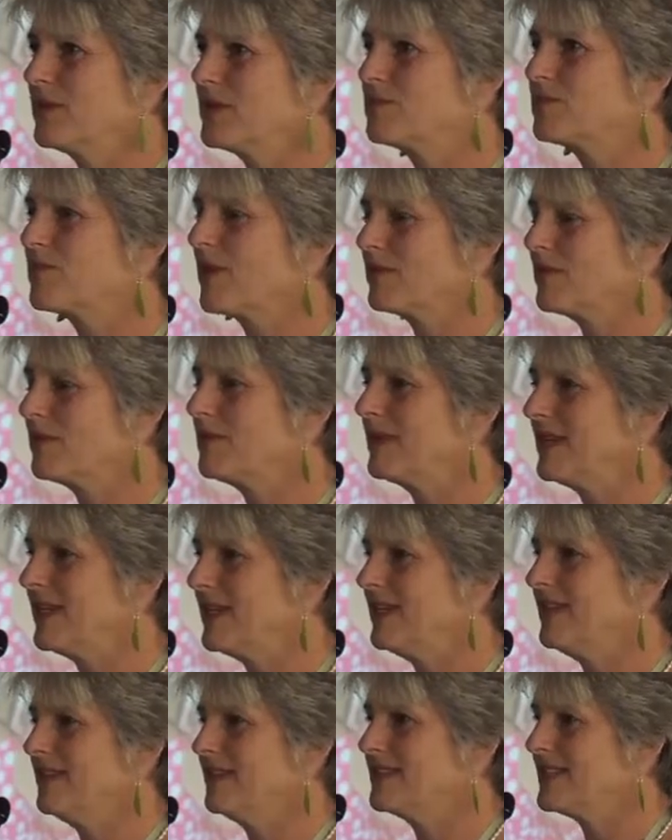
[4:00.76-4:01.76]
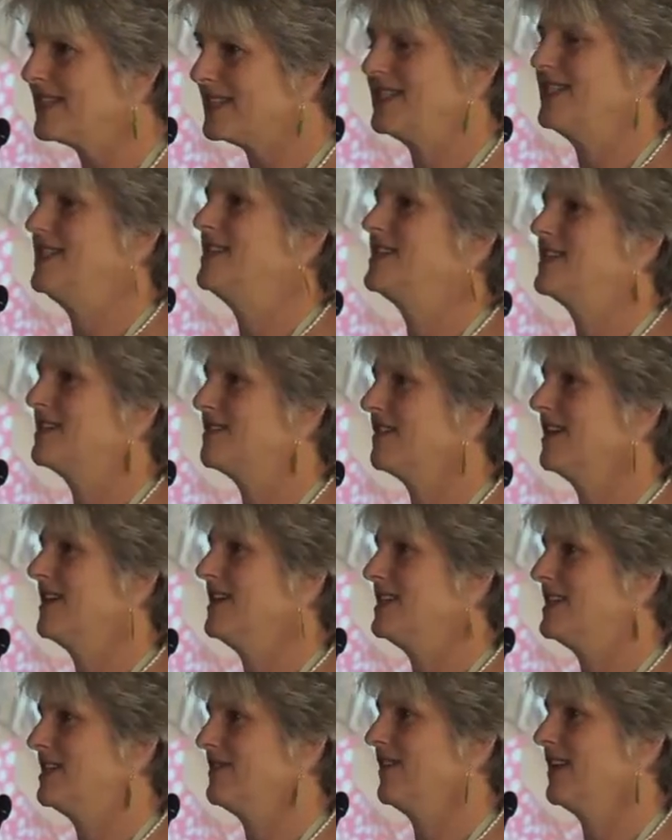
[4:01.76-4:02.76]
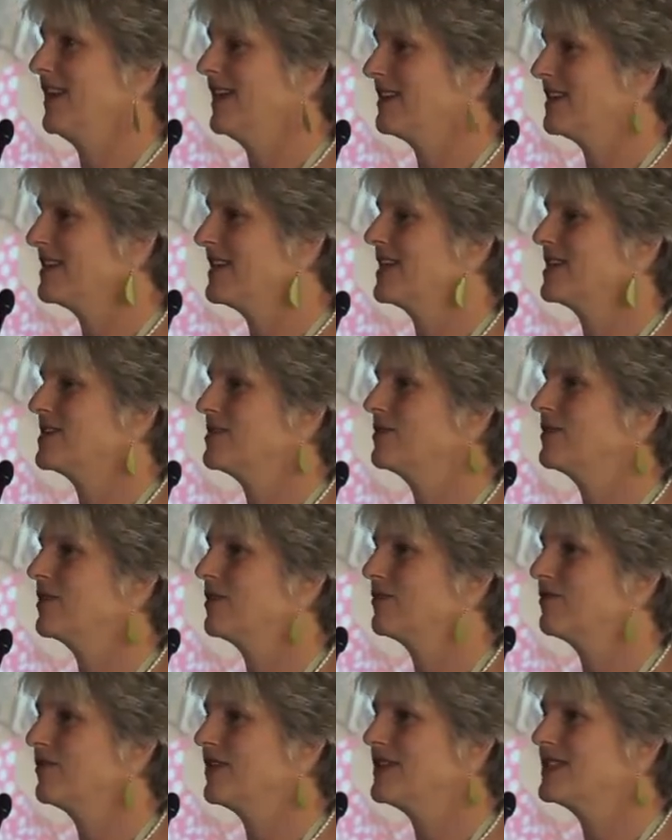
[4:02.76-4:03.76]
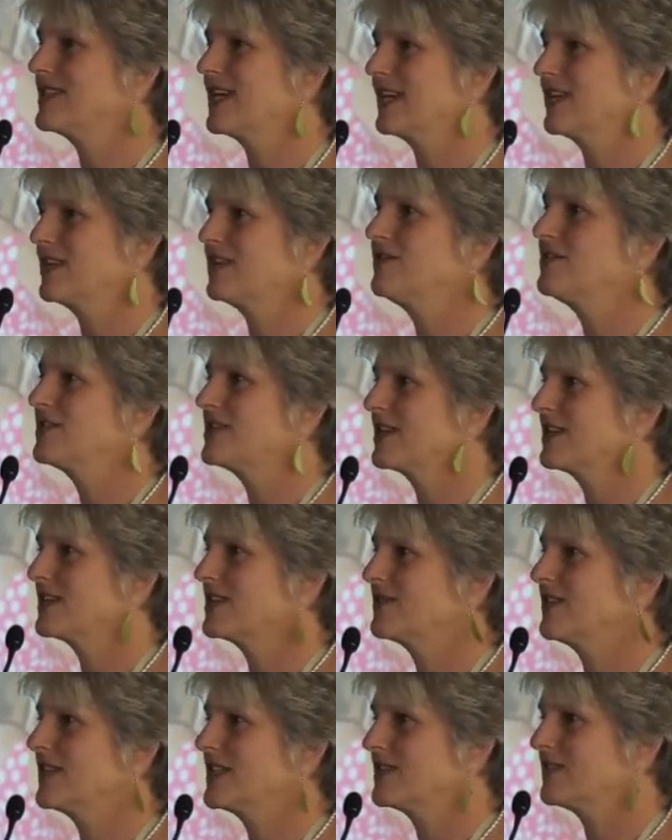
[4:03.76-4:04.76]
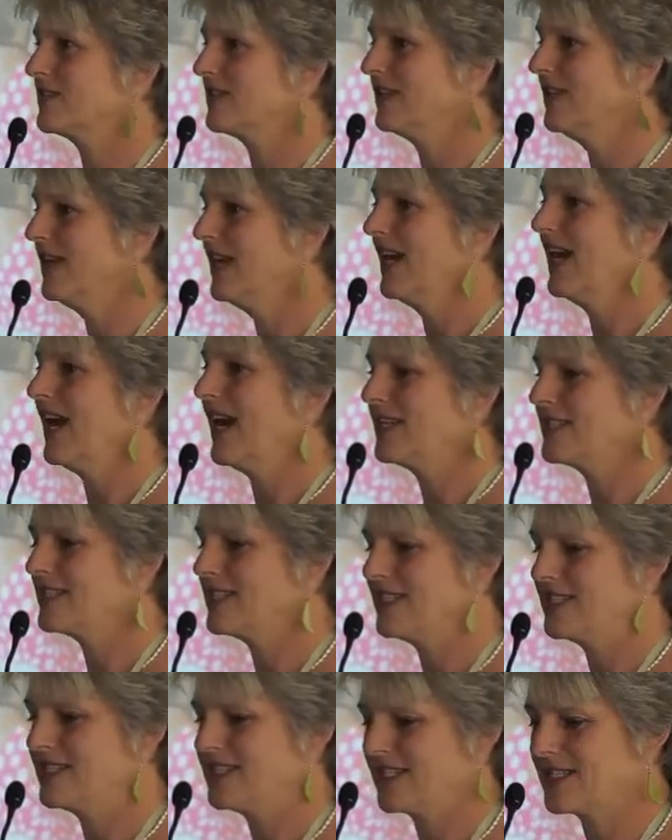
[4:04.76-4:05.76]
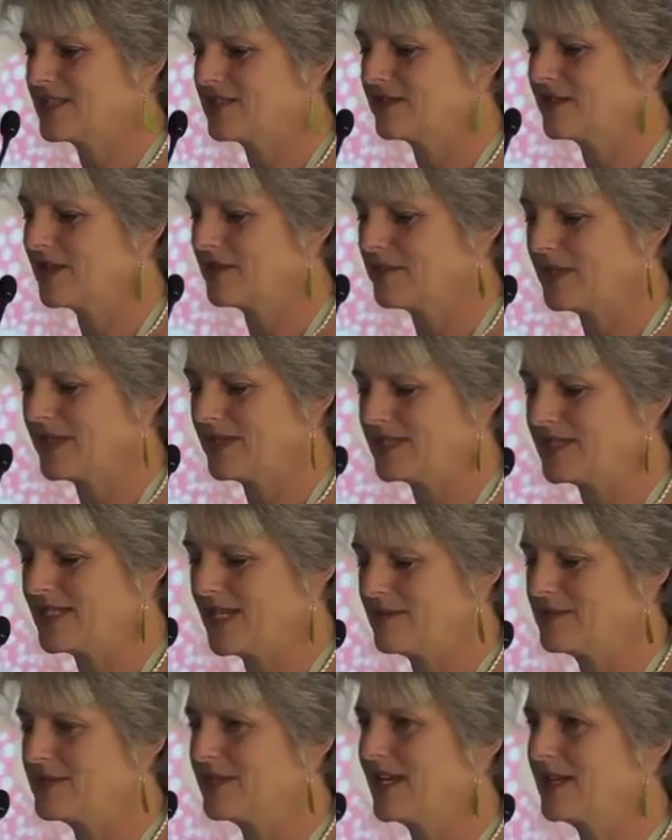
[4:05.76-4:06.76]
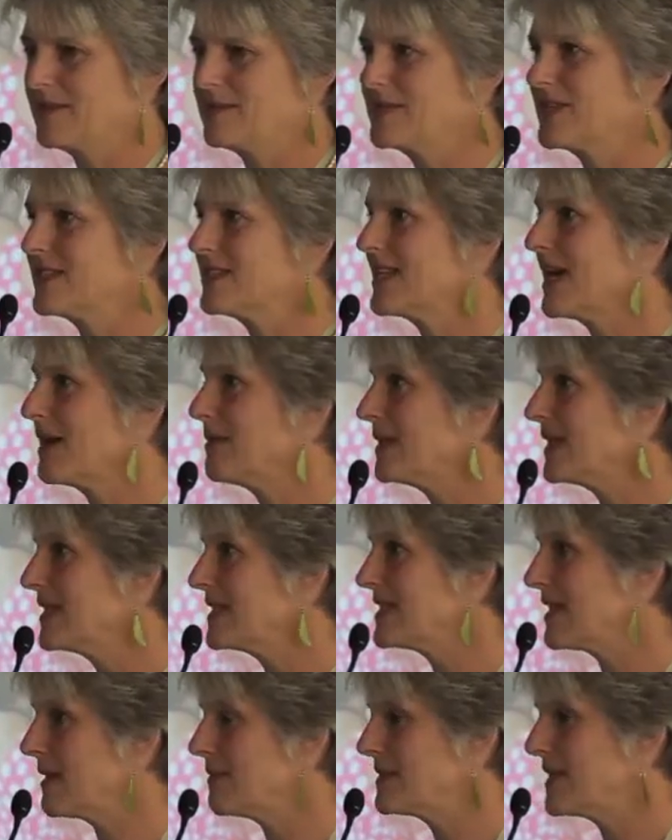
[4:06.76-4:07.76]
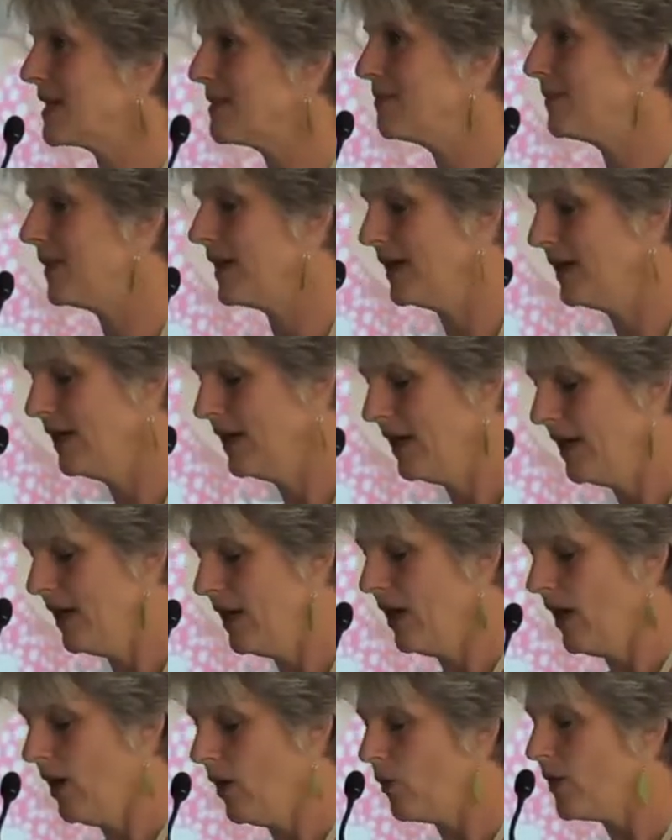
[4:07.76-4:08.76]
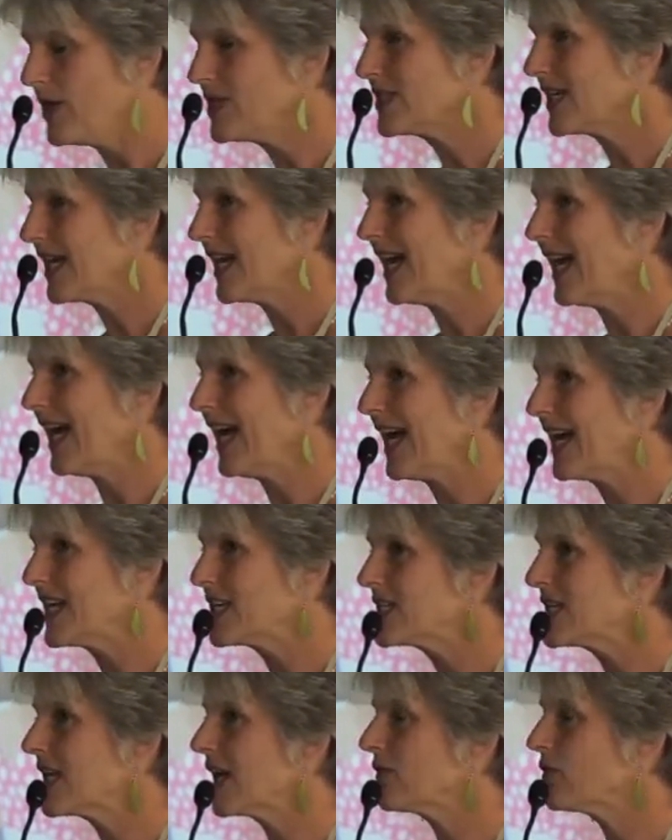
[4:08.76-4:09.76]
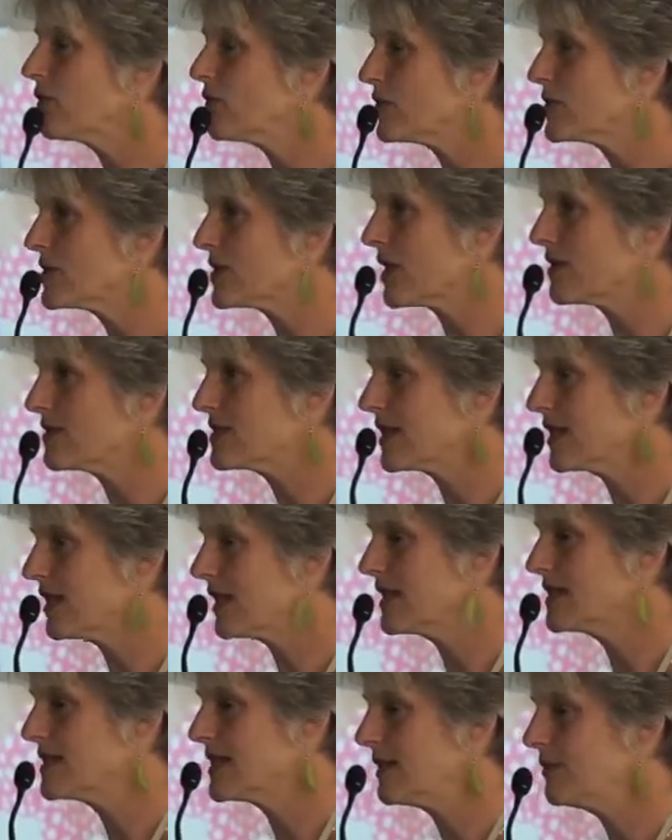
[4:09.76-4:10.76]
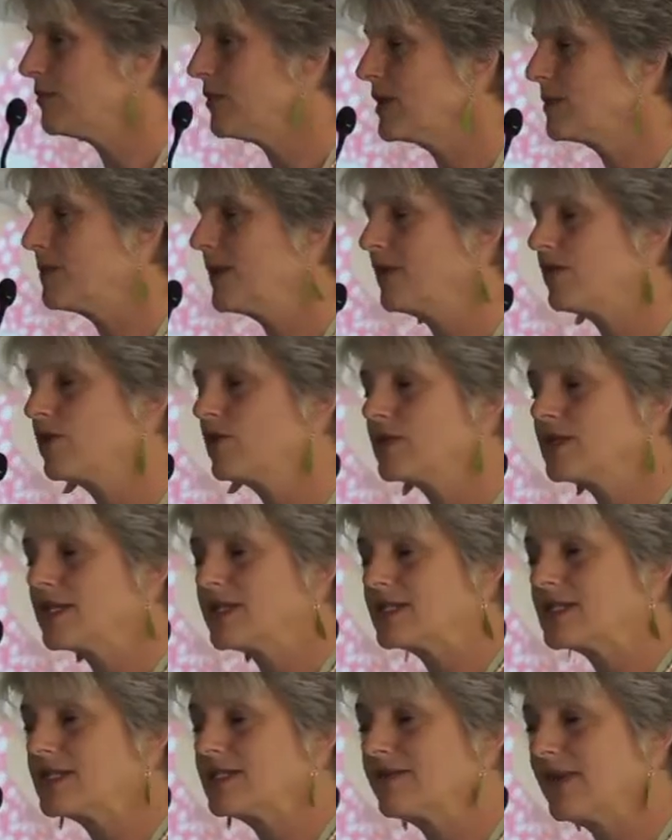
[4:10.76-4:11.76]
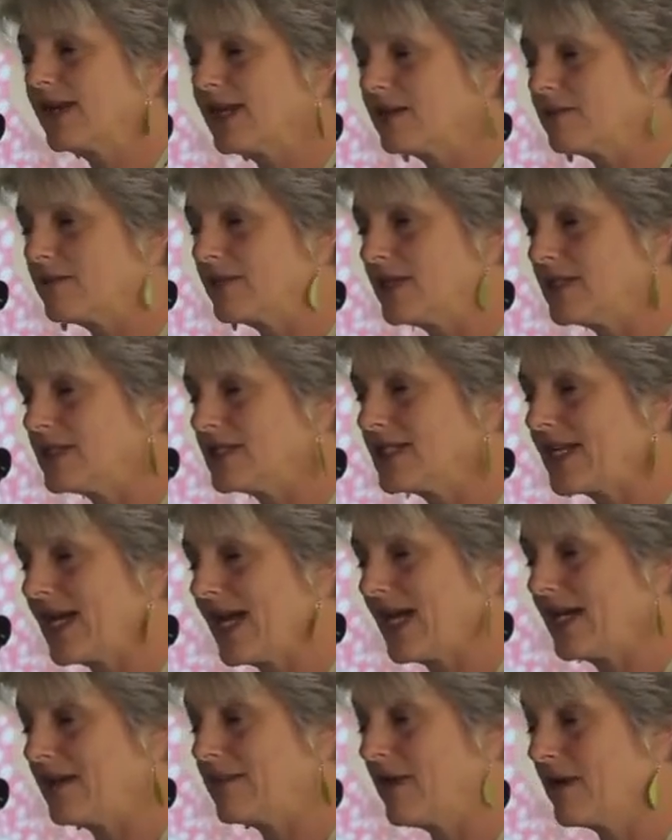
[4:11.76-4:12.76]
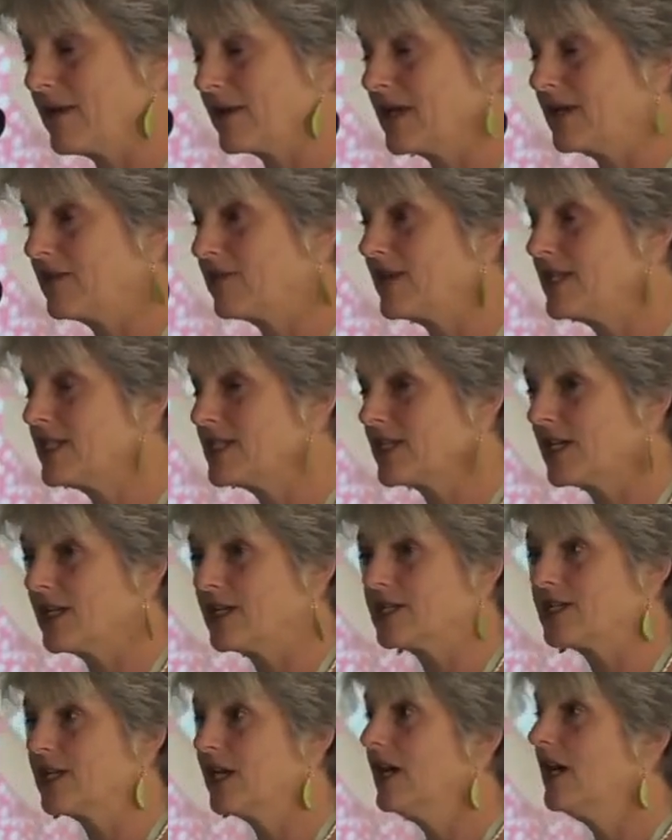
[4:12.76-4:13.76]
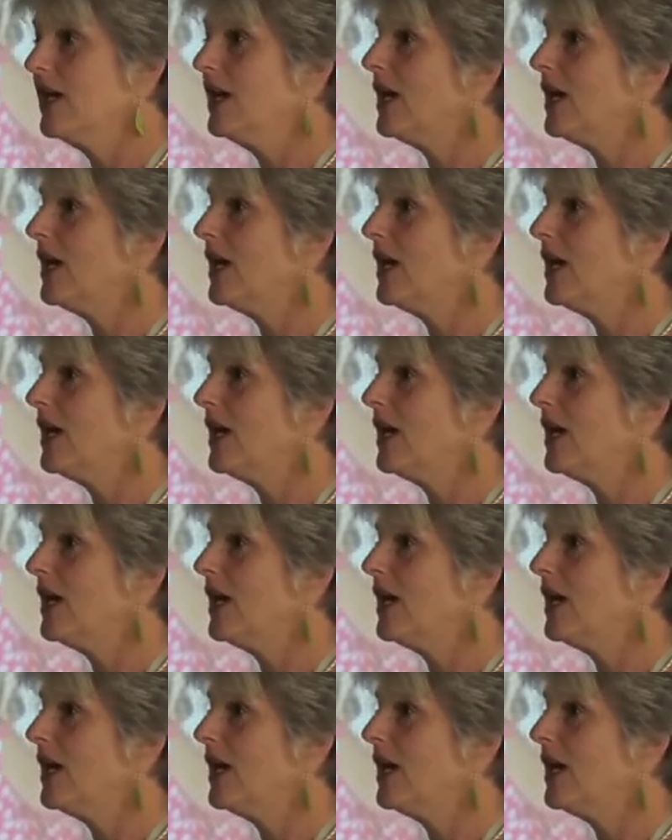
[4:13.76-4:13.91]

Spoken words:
would probably disintegrate if I had the national conference and a huge dance festival and an international company at the same time. So it's happening in September, which actually I've also tied in with a bit of audience development and market research.